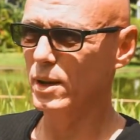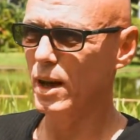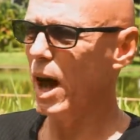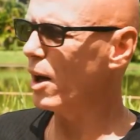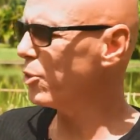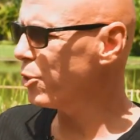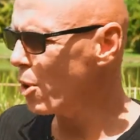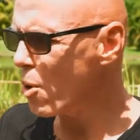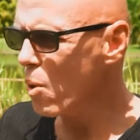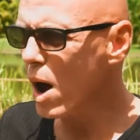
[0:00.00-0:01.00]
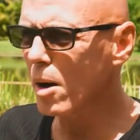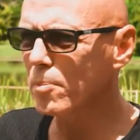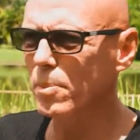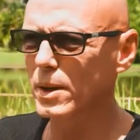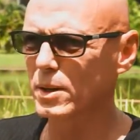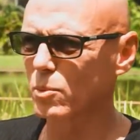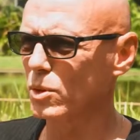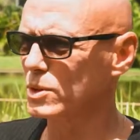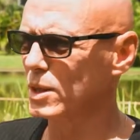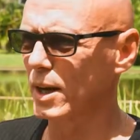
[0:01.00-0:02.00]
I threw up, and it
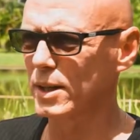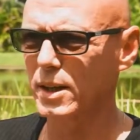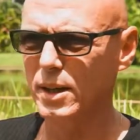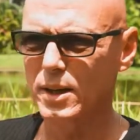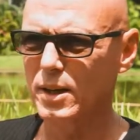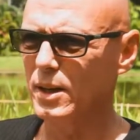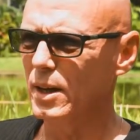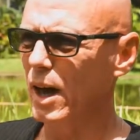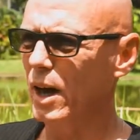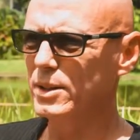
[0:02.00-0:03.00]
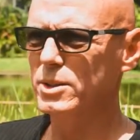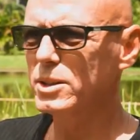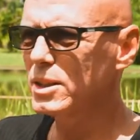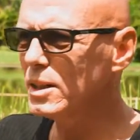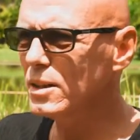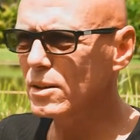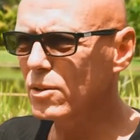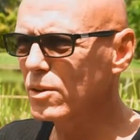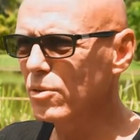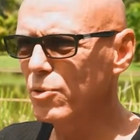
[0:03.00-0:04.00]
was like, I didn't
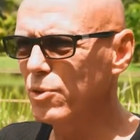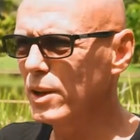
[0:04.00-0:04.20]
feel